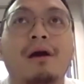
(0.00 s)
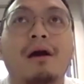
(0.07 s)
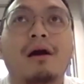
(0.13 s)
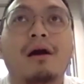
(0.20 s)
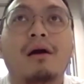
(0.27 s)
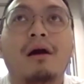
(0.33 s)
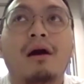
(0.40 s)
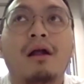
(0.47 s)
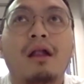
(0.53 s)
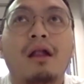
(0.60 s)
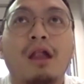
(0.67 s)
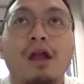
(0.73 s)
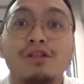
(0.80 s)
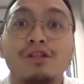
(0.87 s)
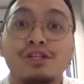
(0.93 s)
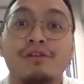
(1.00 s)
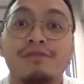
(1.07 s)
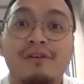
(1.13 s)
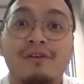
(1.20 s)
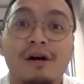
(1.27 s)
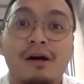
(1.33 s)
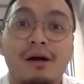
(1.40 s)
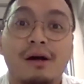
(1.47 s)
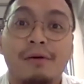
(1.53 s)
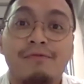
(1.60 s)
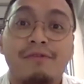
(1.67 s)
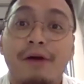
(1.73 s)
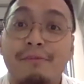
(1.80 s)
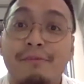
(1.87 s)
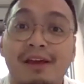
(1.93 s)
lots of
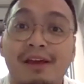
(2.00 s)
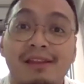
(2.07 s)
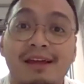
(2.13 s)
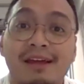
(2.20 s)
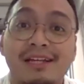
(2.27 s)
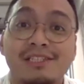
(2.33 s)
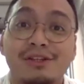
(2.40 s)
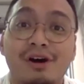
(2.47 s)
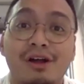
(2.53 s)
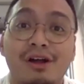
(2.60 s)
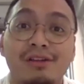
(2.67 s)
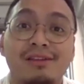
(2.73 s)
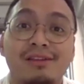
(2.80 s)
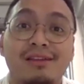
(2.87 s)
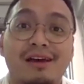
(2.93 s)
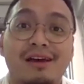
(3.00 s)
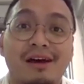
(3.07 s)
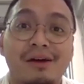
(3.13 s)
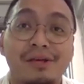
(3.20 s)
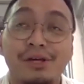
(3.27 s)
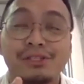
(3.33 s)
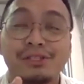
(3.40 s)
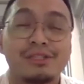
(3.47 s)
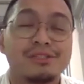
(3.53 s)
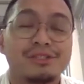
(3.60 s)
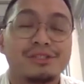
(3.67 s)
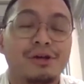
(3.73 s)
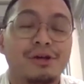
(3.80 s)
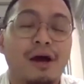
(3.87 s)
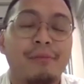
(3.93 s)
fabric that is not used. You
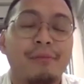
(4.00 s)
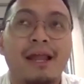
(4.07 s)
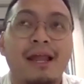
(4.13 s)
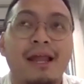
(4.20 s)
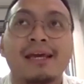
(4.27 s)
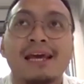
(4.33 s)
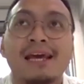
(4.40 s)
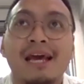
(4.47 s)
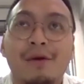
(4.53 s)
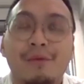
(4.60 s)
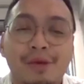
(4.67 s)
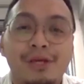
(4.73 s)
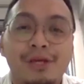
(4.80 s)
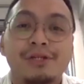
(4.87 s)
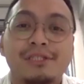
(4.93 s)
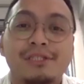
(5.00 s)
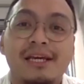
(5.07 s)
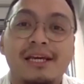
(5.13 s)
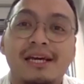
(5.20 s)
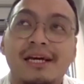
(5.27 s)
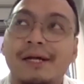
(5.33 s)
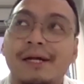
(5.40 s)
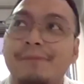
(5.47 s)
know, I mean, like we use the